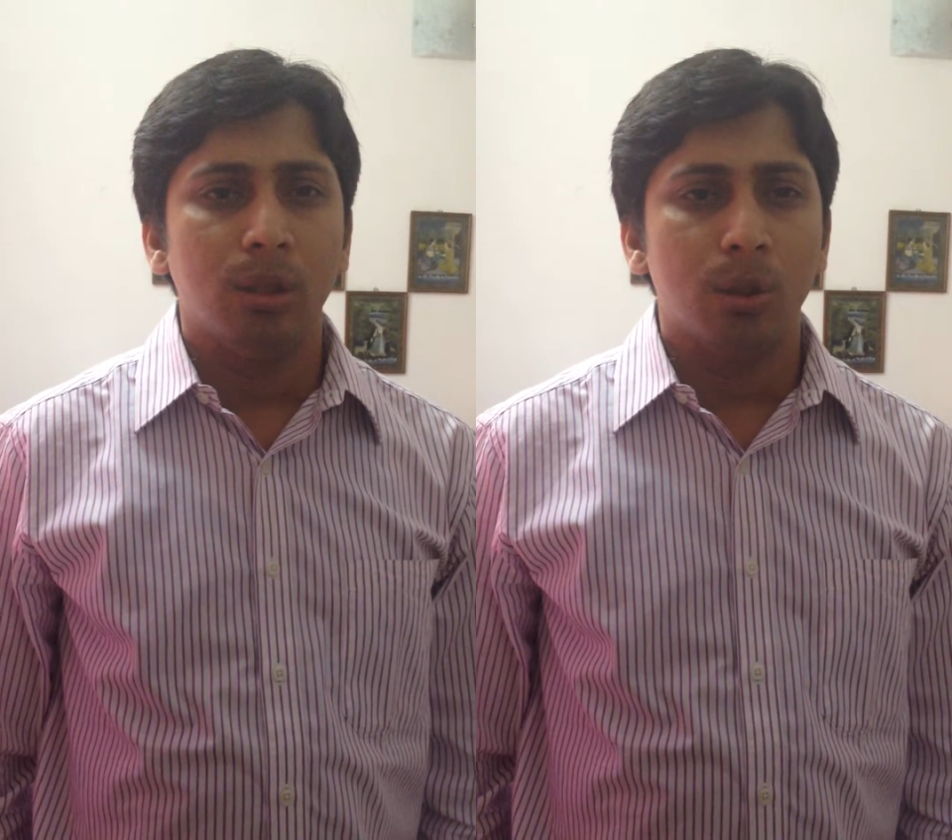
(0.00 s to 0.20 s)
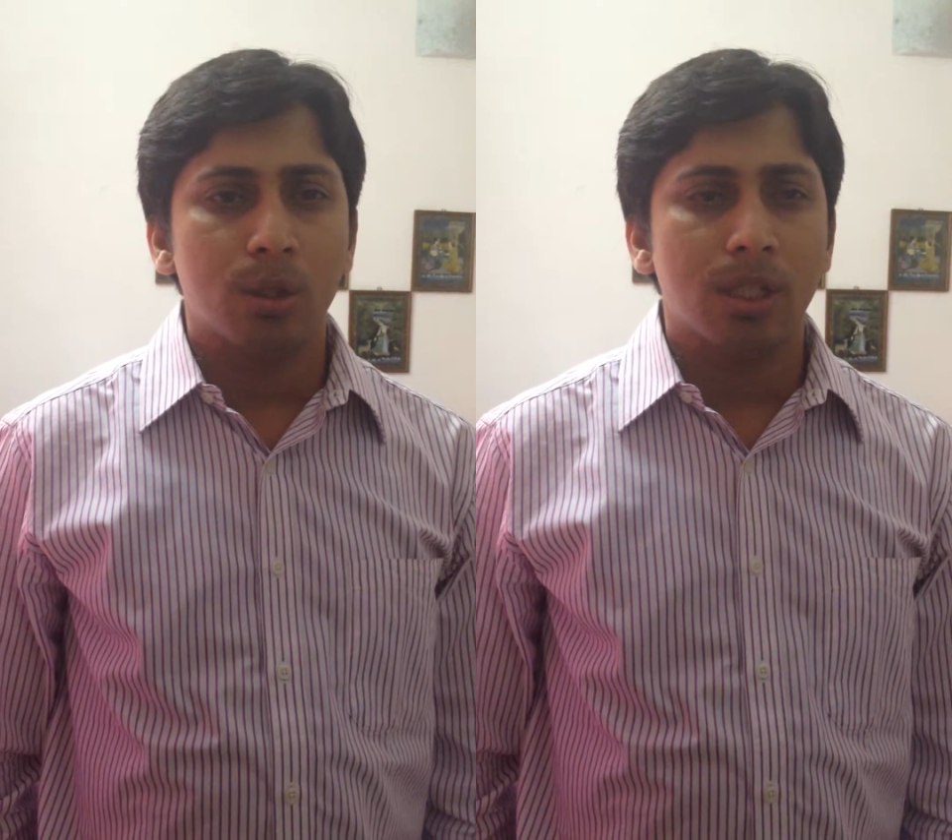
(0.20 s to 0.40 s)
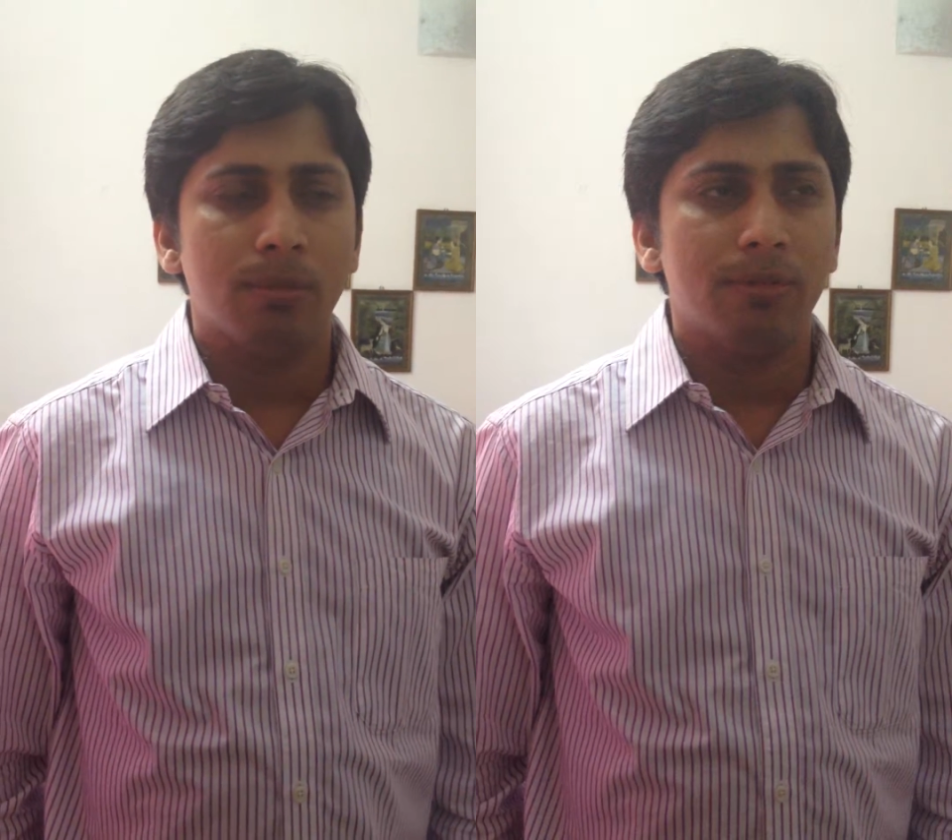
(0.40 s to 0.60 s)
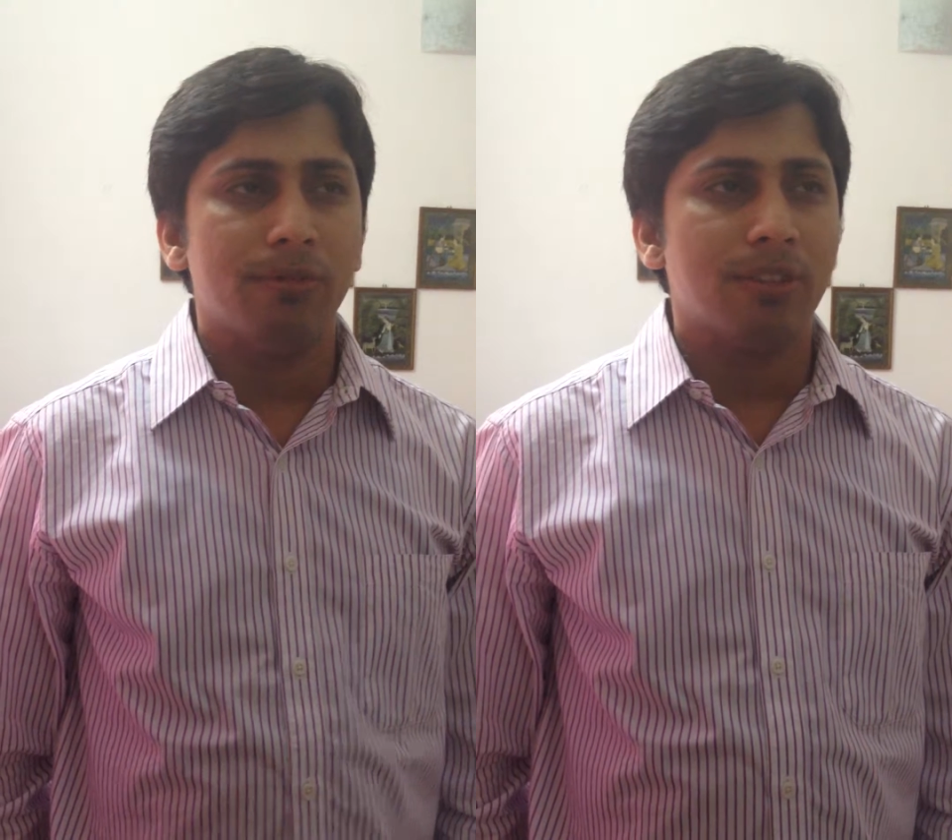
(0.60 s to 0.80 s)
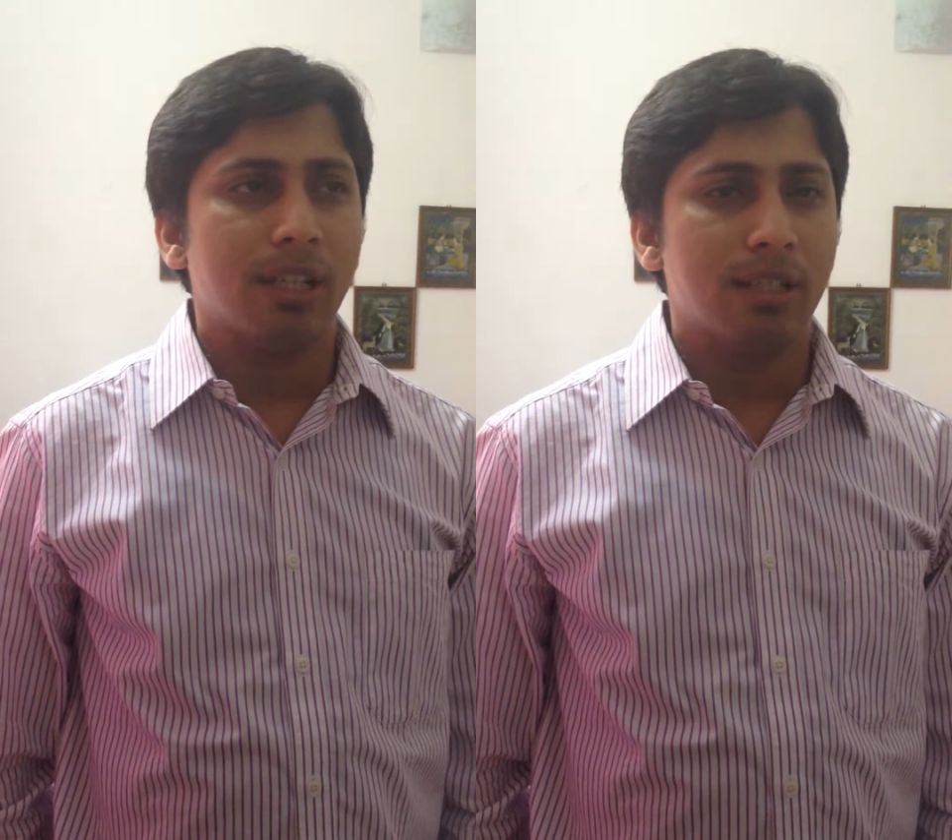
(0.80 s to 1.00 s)
Though some
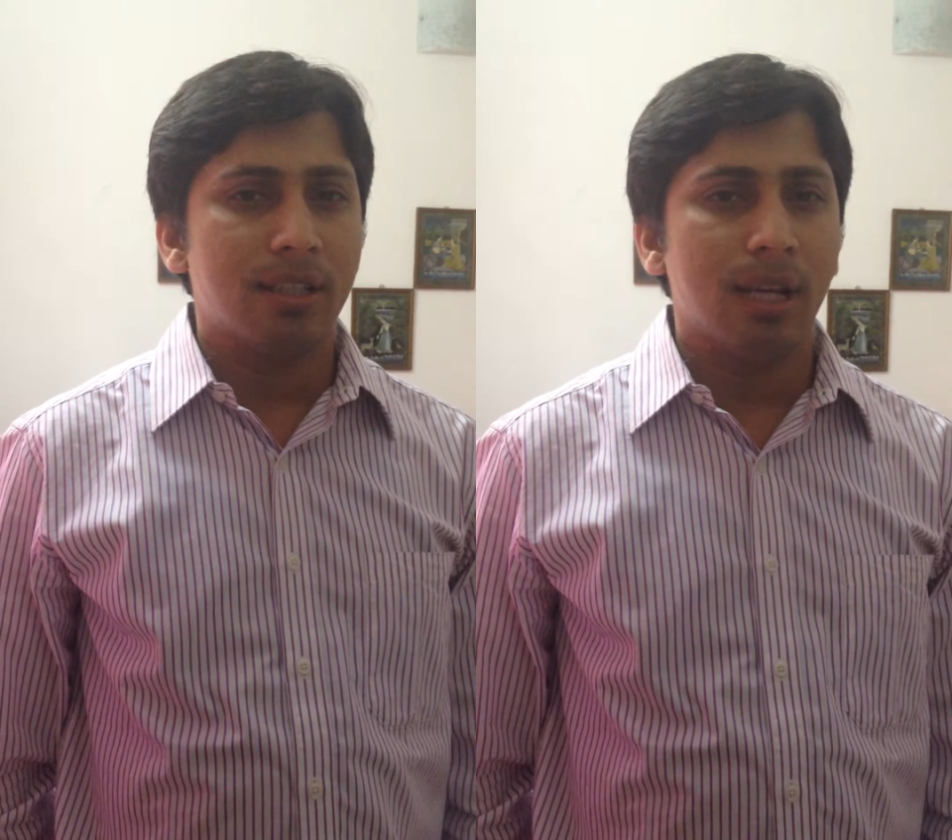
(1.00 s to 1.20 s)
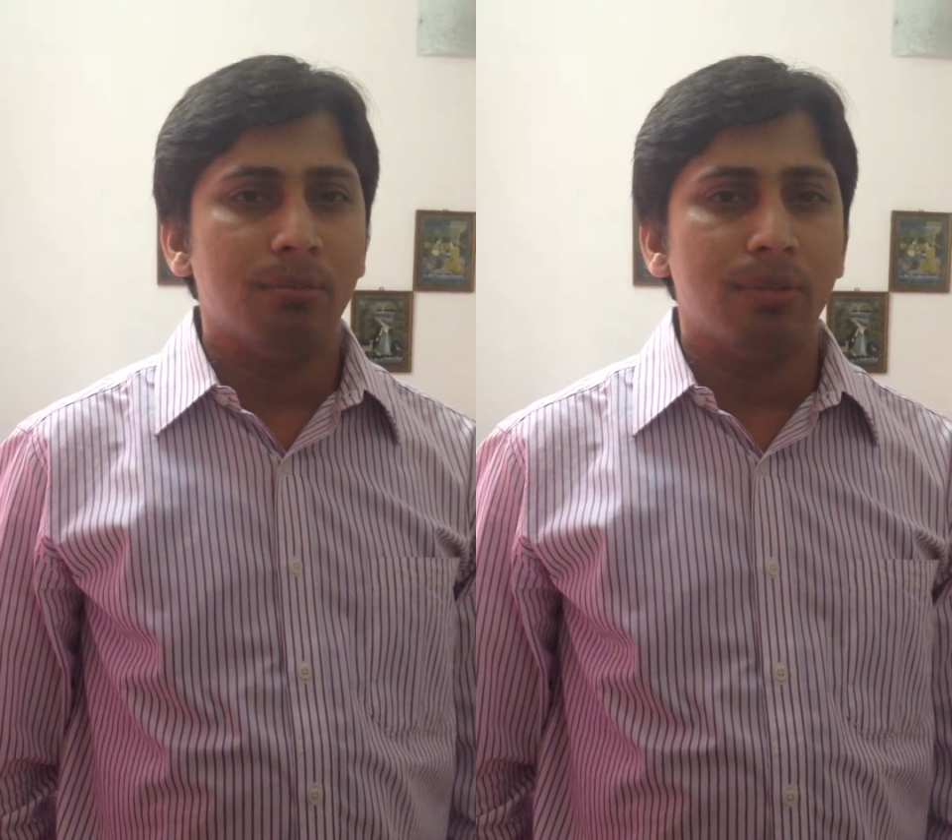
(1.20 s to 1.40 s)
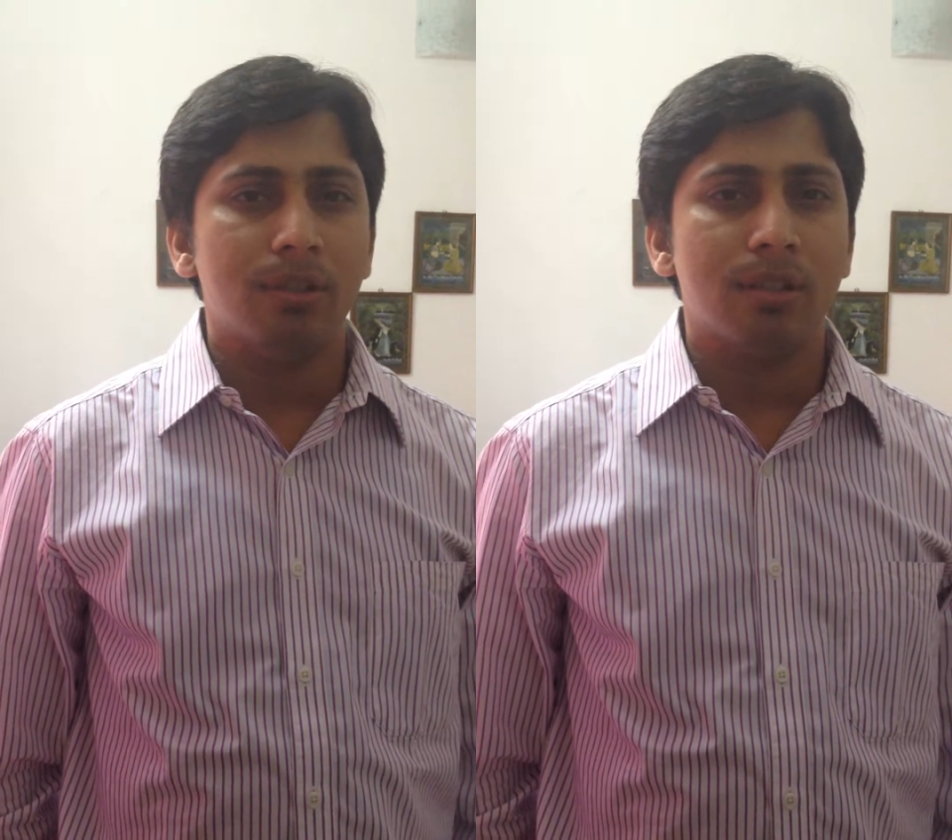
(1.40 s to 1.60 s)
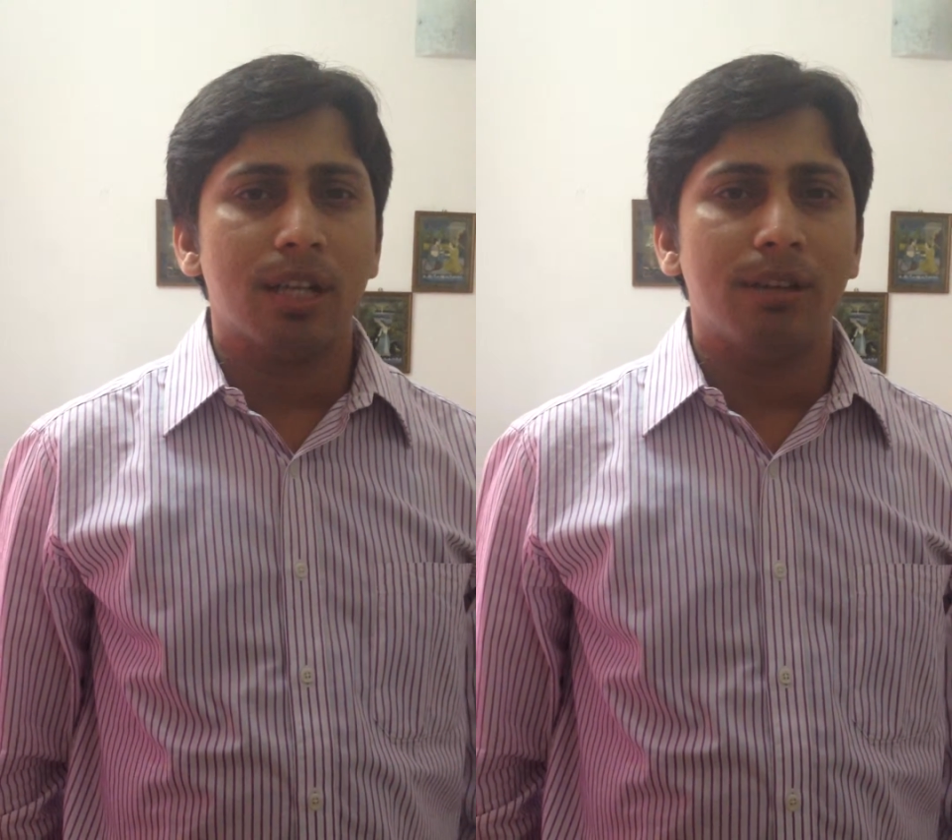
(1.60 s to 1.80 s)
of his examples